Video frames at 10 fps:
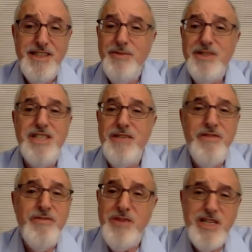which is
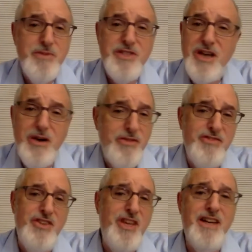different from the Ezra Bessaroth in
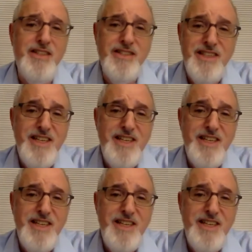Seattle,